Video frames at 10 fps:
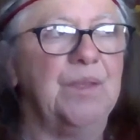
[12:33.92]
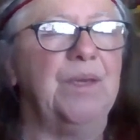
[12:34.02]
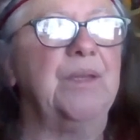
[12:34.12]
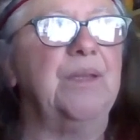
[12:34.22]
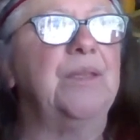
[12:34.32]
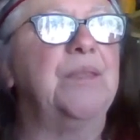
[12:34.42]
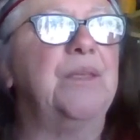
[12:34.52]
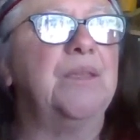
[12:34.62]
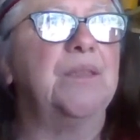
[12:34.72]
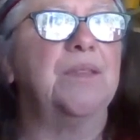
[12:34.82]
And I
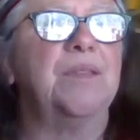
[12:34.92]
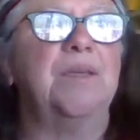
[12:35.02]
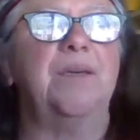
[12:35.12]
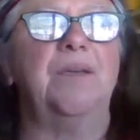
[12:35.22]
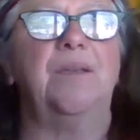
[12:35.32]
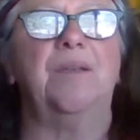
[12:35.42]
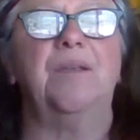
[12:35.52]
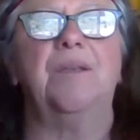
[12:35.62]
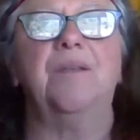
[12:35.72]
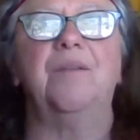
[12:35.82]
think that
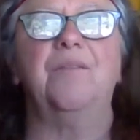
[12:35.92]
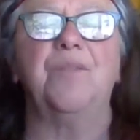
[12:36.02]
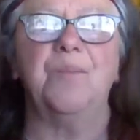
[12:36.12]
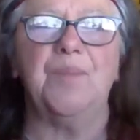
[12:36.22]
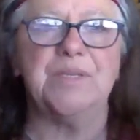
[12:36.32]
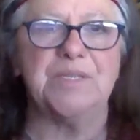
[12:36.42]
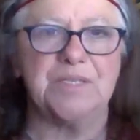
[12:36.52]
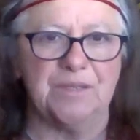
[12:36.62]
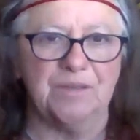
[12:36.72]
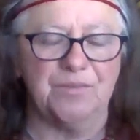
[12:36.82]
for
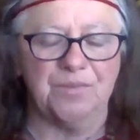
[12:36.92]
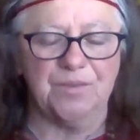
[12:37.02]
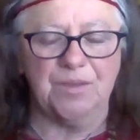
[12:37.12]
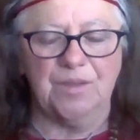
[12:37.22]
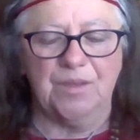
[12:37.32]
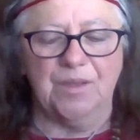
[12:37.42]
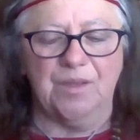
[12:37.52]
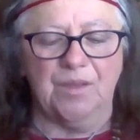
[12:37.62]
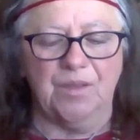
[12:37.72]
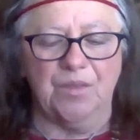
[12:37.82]
myself,
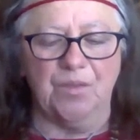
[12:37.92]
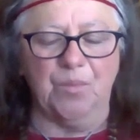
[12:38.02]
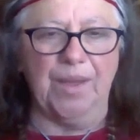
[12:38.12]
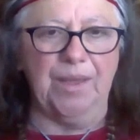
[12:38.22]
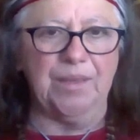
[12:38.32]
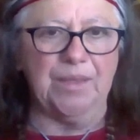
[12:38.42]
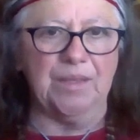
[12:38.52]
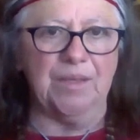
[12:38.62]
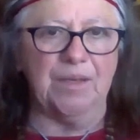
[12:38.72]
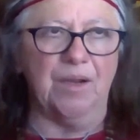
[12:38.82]
the way
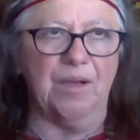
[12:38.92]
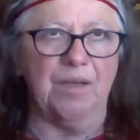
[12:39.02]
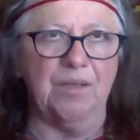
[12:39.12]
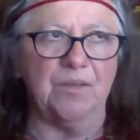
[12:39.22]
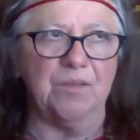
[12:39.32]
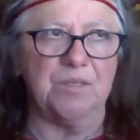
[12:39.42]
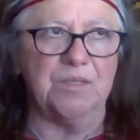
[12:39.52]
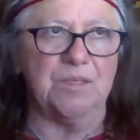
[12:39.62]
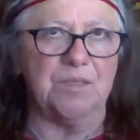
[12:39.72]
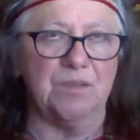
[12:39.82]
that I use
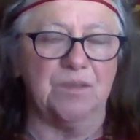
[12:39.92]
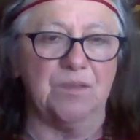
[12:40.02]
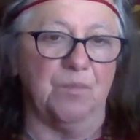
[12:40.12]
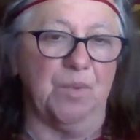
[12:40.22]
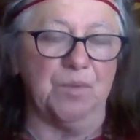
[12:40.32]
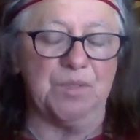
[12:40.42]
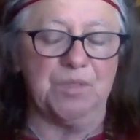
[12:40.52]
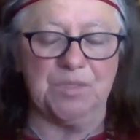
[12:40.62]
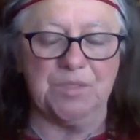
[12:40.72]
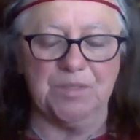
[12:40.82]
it the
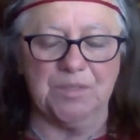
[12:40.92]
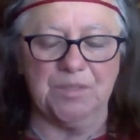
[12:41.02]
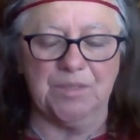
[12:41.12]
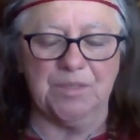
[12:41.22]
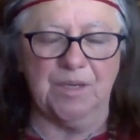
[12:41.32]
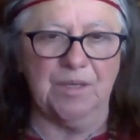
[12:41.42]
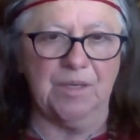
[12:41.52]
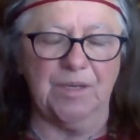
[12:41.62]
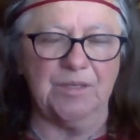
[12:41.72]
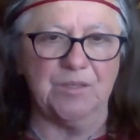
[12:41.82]
most,
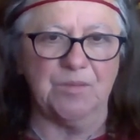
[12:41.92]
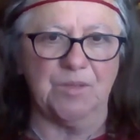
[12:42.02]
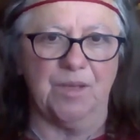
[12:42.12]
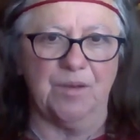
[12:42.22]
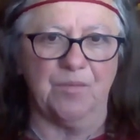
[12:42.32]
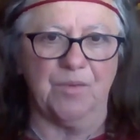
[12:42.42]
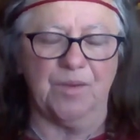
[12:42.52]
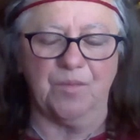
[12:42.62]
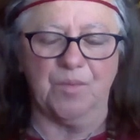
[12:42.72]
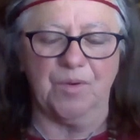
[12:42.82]
I do a lot of
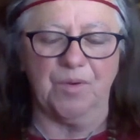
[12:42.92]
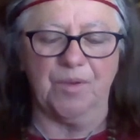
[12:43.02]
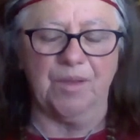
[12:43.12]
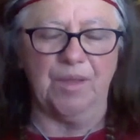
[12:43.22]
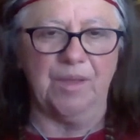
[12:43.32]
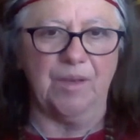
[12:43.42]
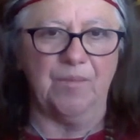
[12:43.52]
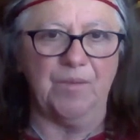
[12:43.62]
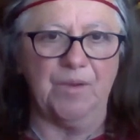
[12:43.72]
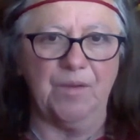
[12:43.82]
weather work, and
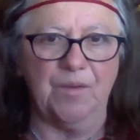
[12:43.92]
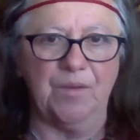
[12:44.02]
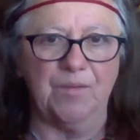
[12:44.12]
I'm very